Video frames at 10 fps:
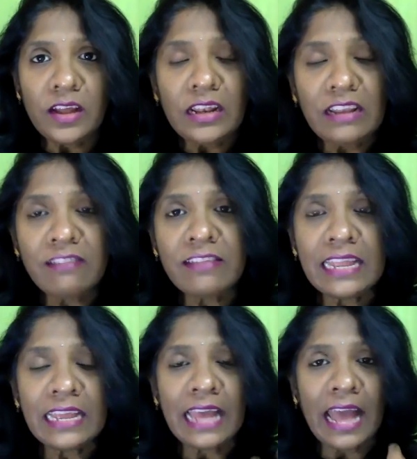
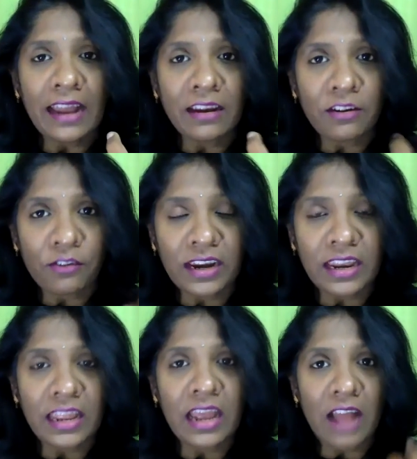Listening and
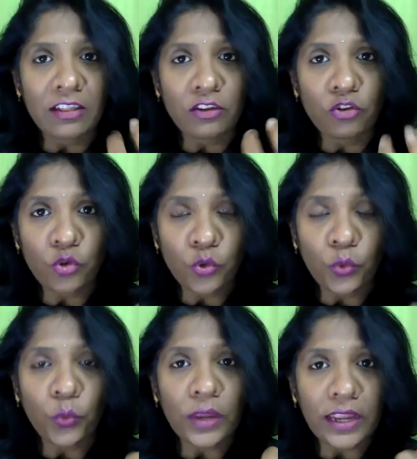reading are the
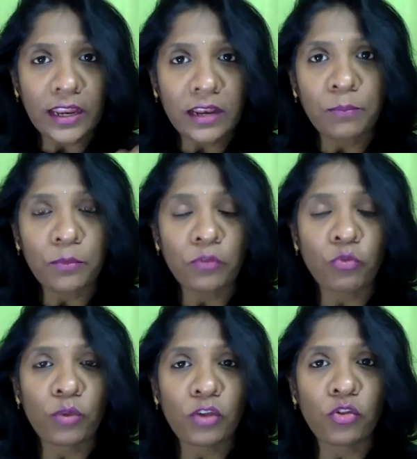two inputs
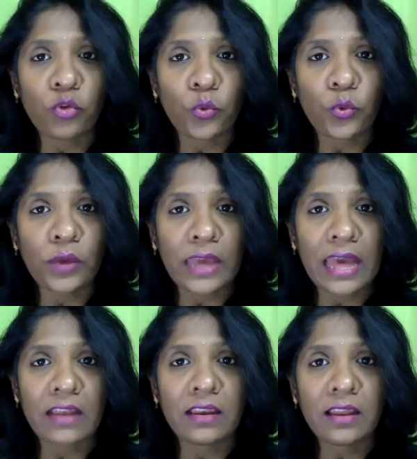which you can